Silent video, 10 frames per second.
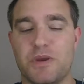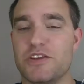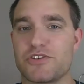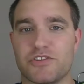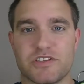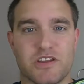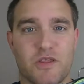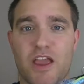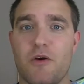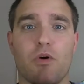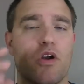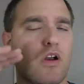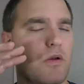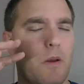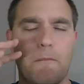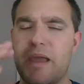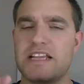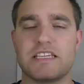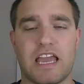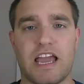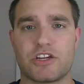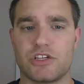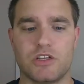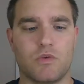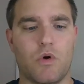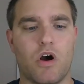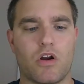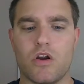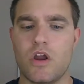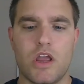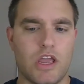pinchers, they were amazing action in the water.